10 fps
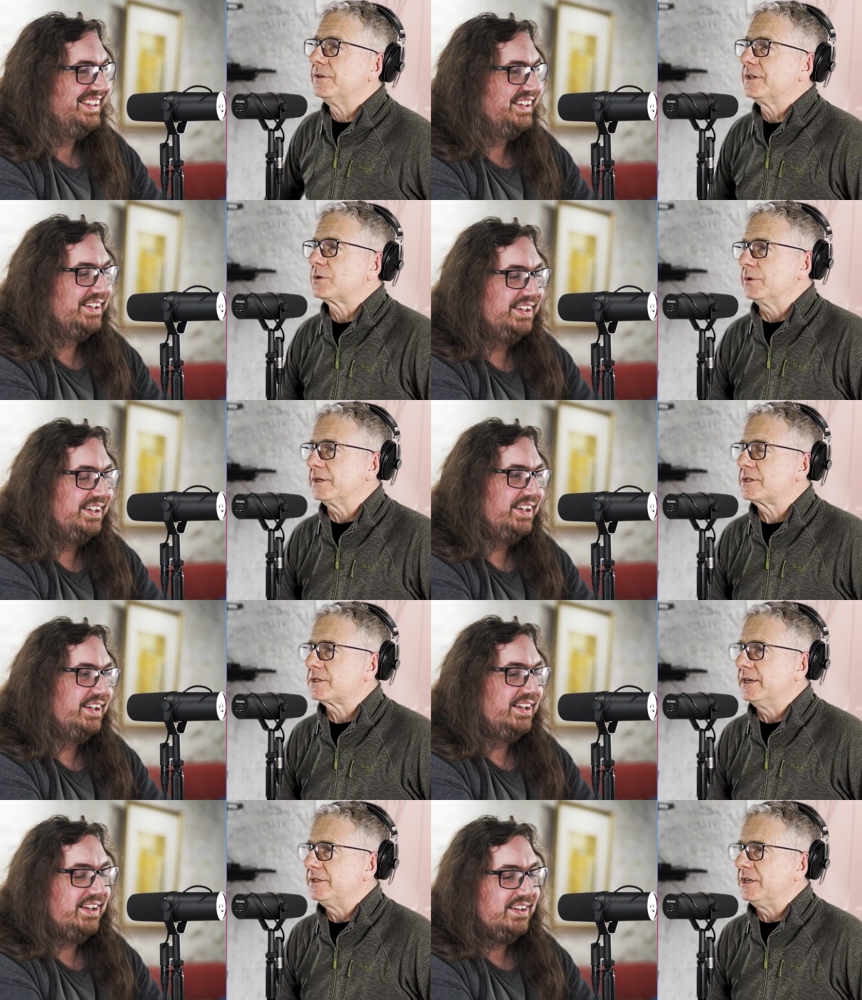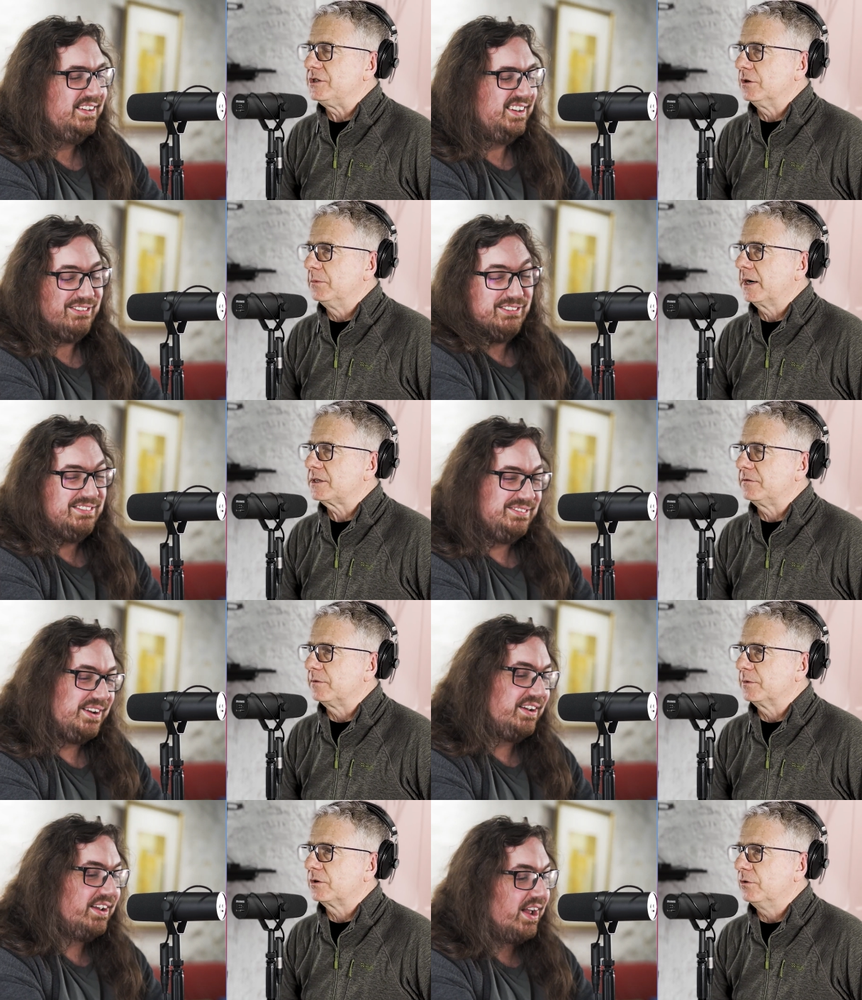Speaker 1: for this week's digital
Speaker 2: marketing
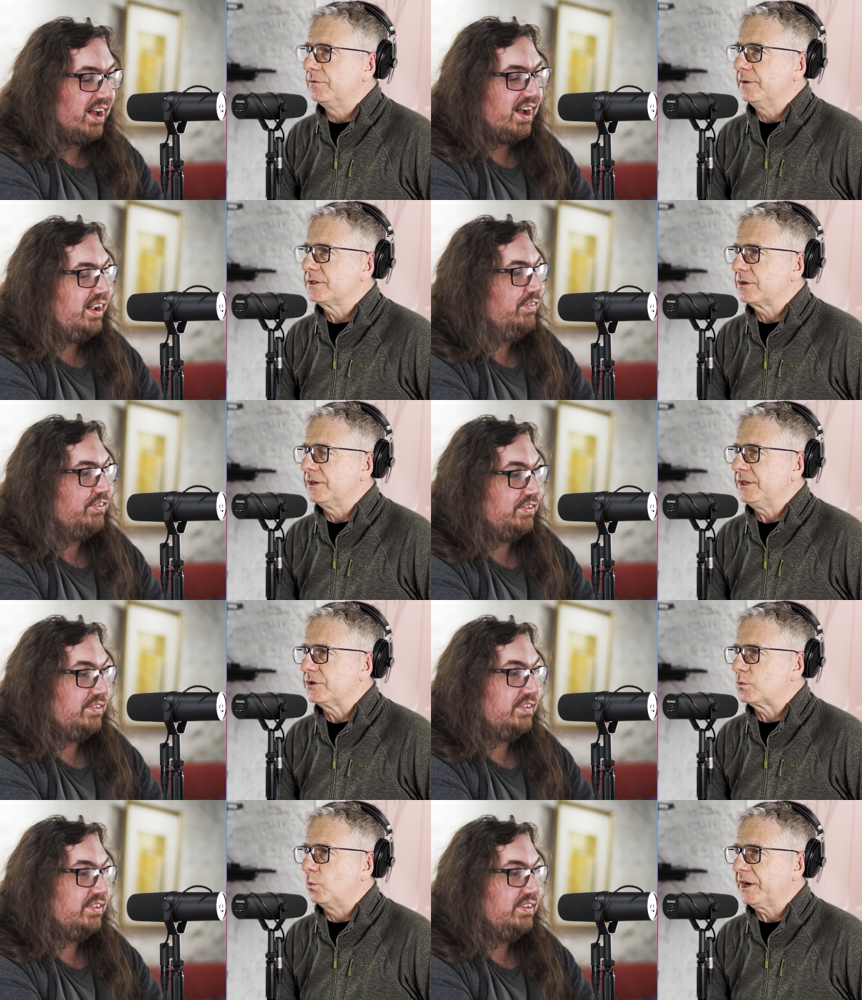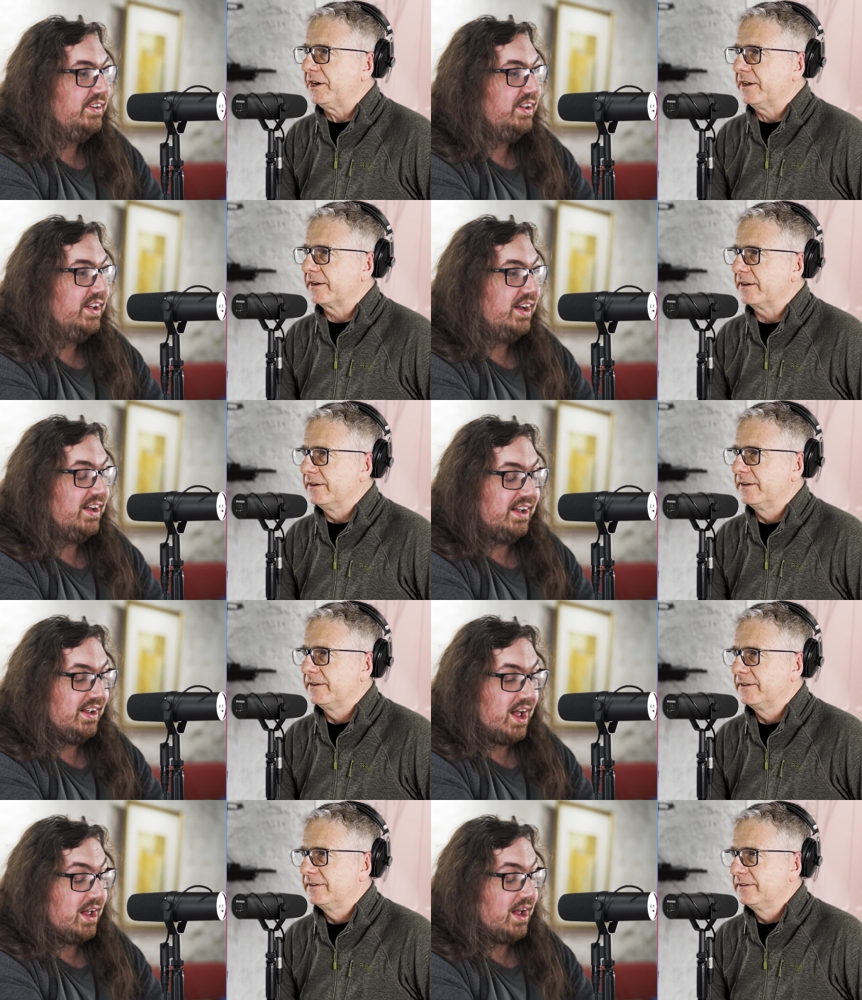from the Coalface, or are you just winging it again?
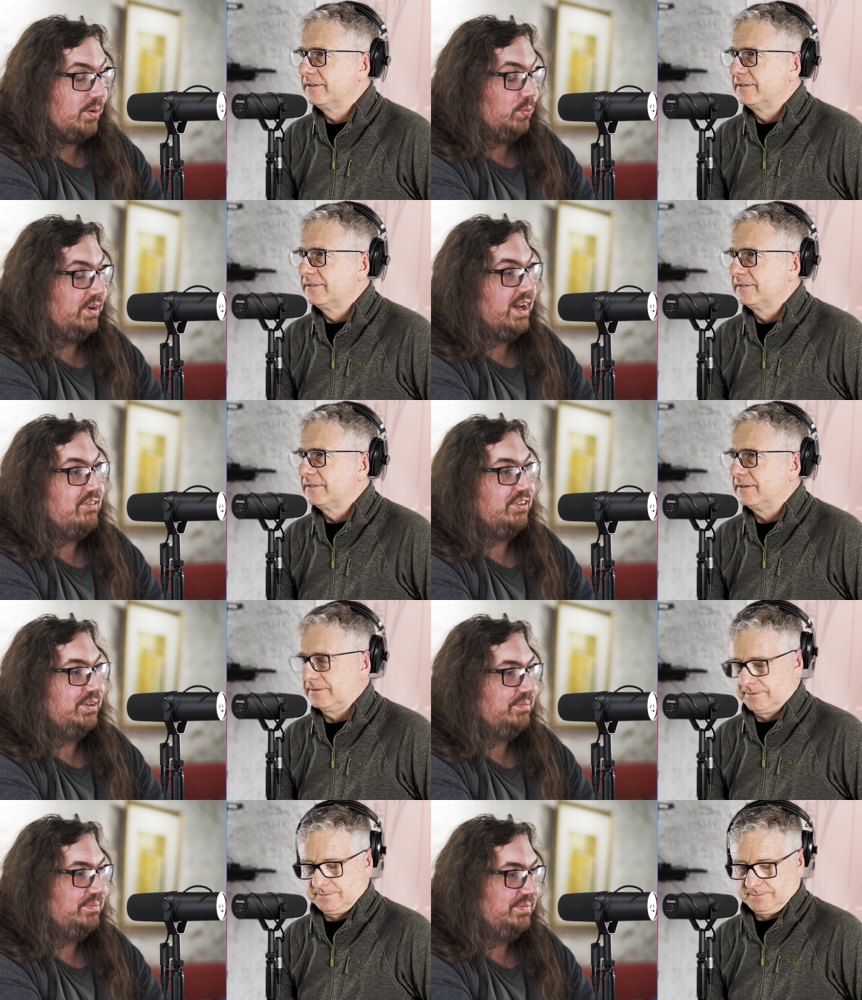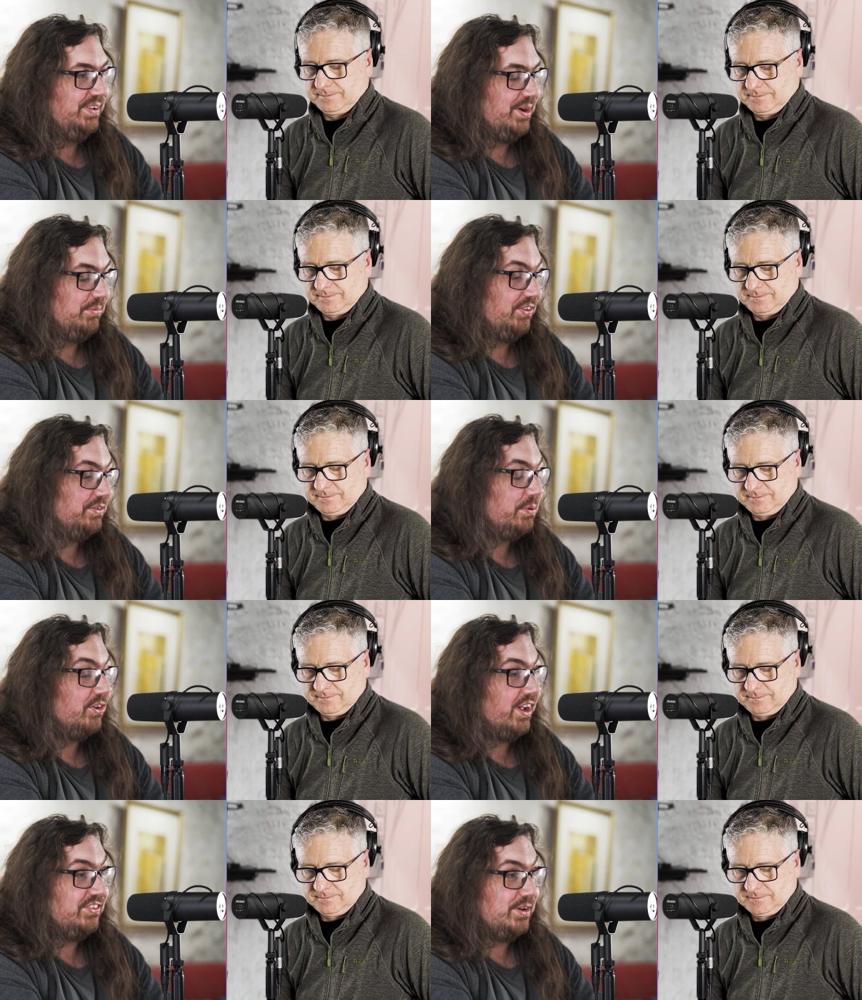I would never come to this
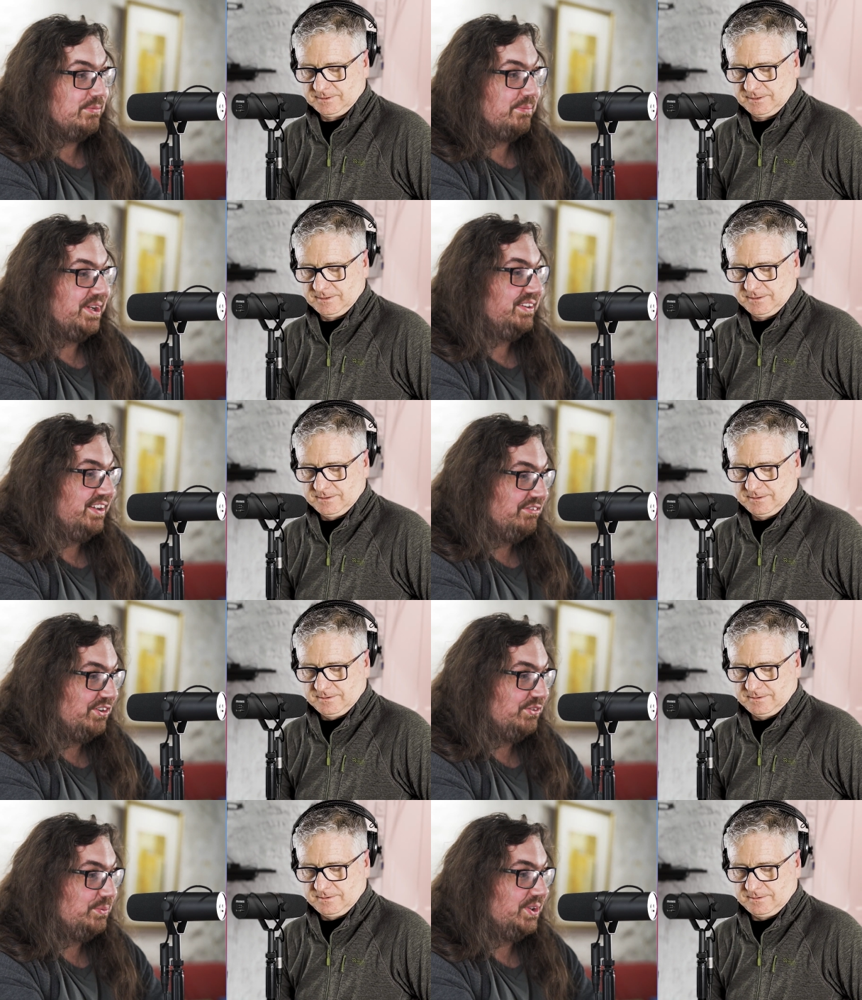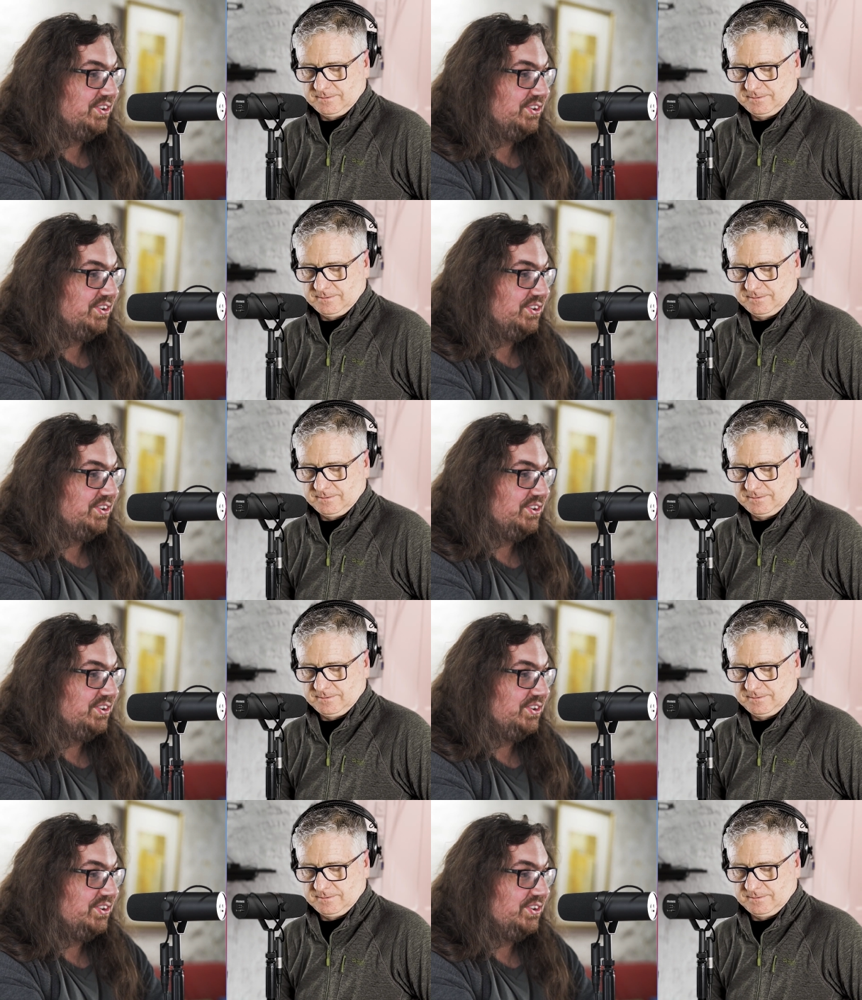podcast unprepared, David, as you well